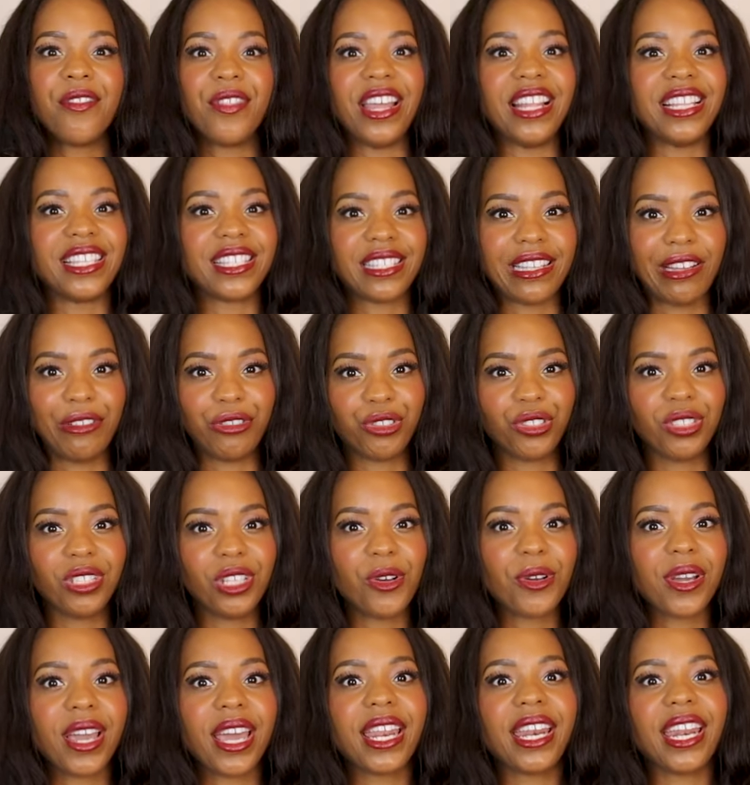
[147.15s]
in centrally
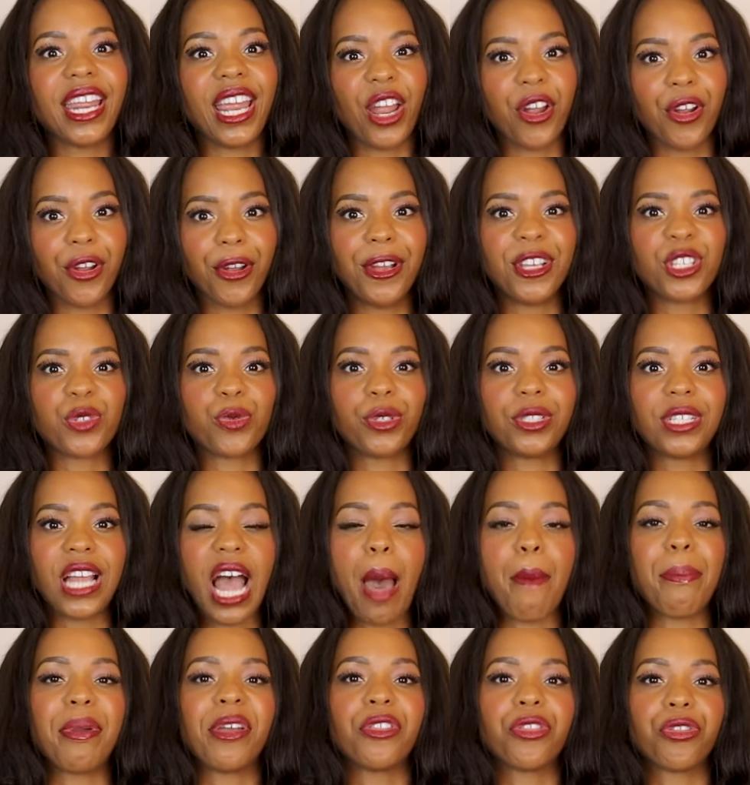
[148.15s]
located areas were
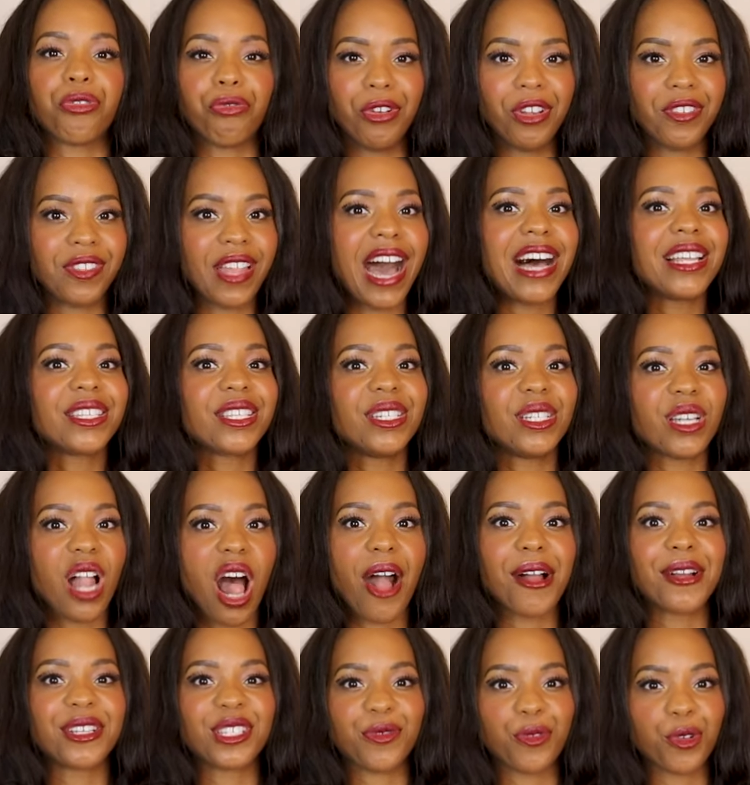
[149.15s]
topping
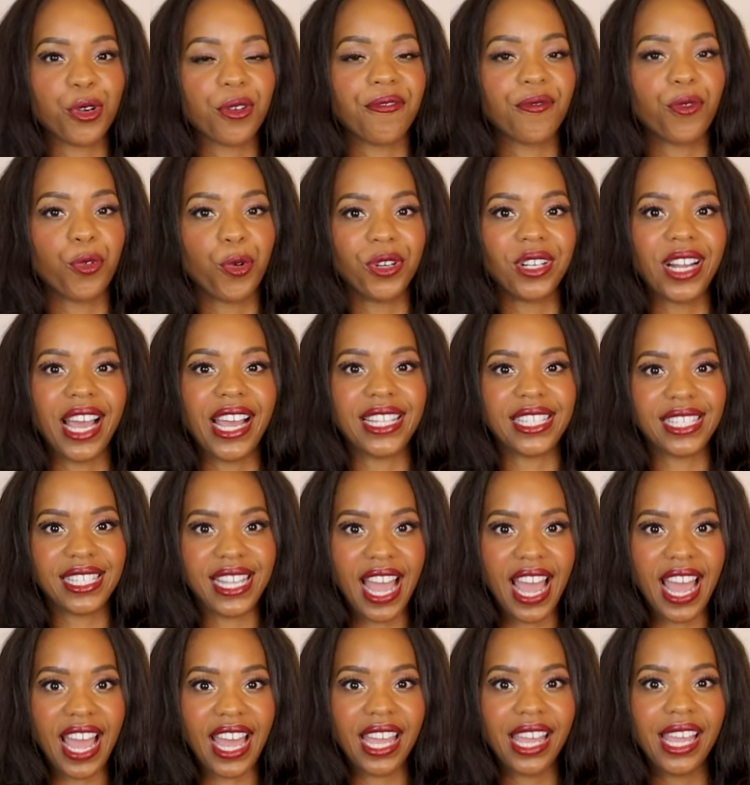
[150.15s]
$3,000 for a 4-night
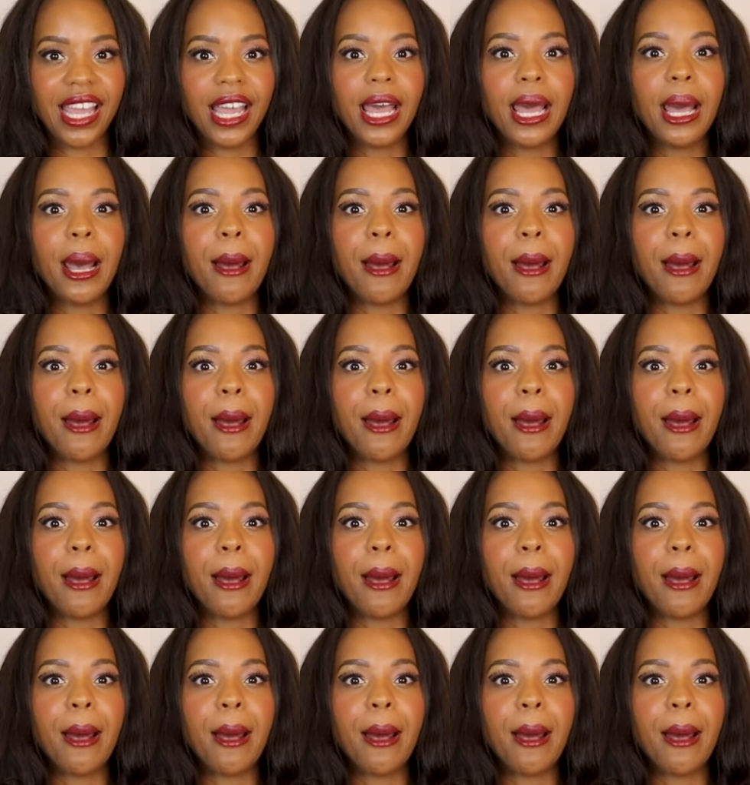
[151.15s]
stay.